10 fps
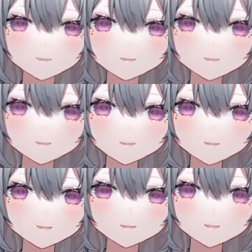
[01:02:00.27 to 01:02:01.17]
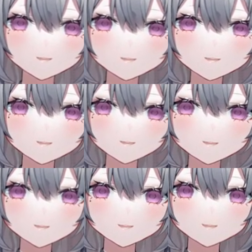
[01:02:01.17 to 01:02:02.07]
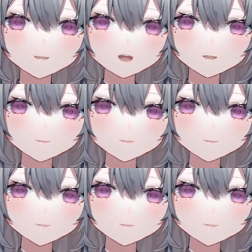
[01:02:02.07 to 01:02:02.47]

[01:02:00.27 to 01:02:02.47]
of the sausage. Like, oh,